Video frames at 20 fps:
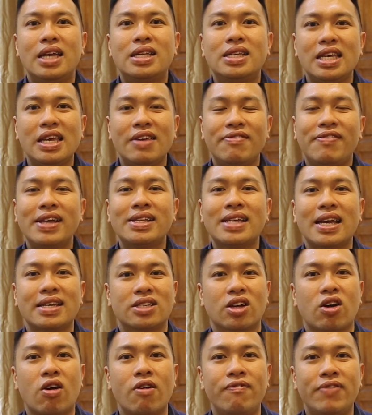In the event there is
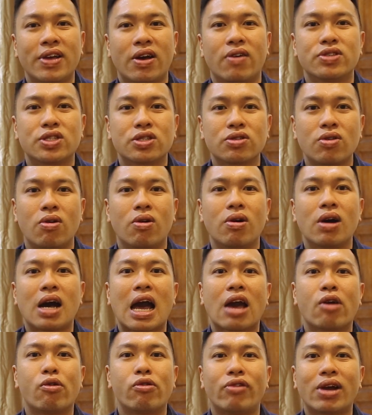a conflict of score,
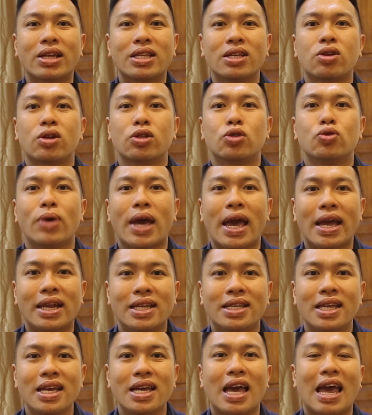I will rather not do
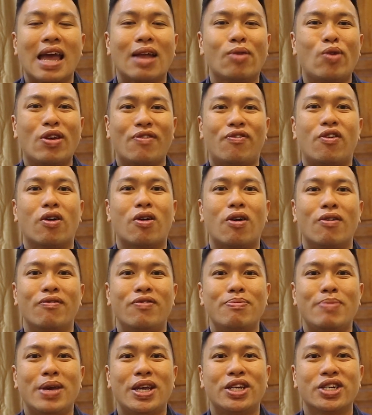anything and wait for
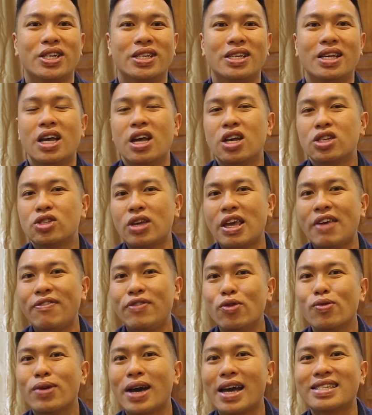confirmation. So if
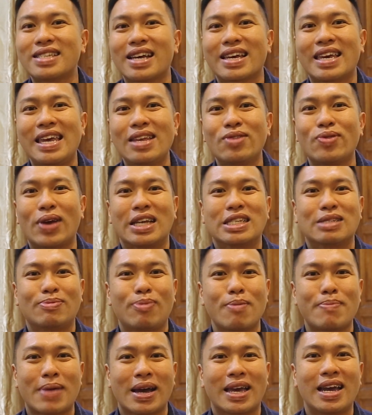you guys are keen to
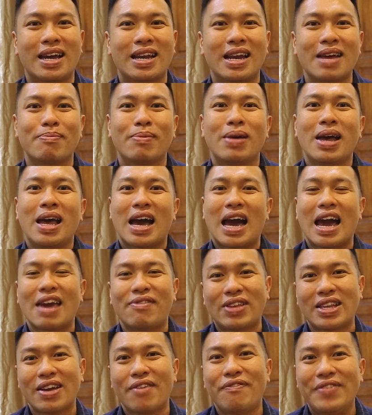explore Market Club, I have
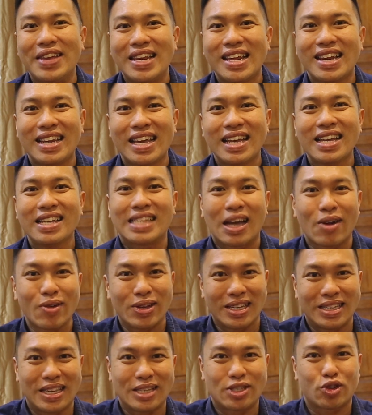an affiliate link down in
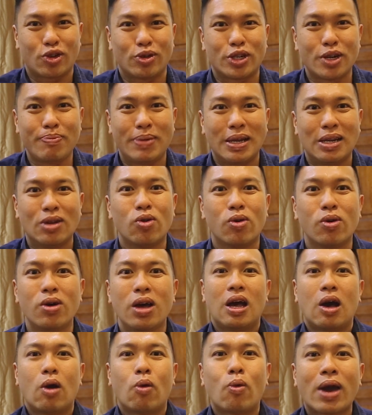the description below
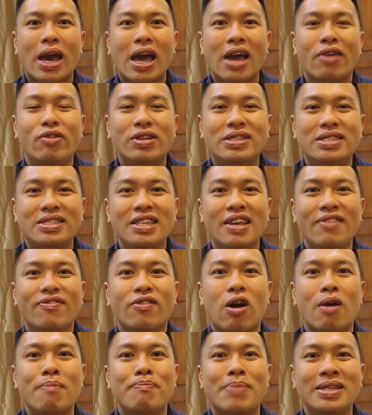where I receive
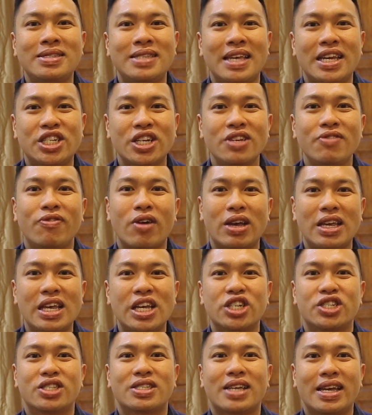compensation for
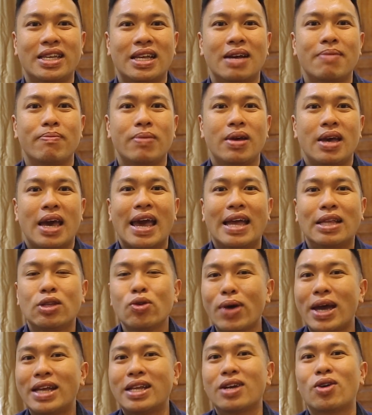each sign up at
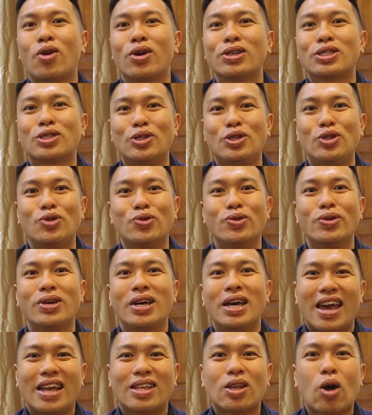no added cost to you,
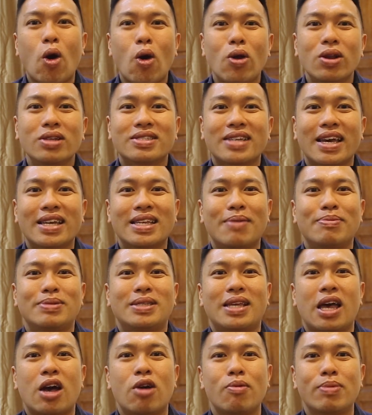and all sign-ups
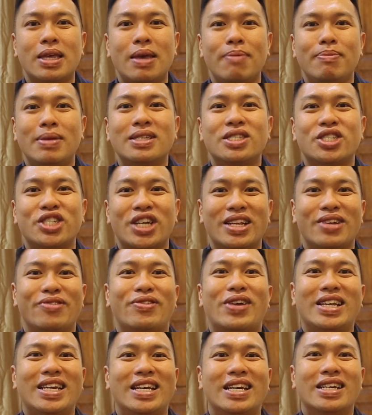help keep this channel
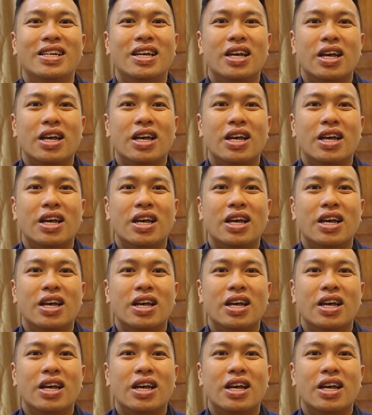running.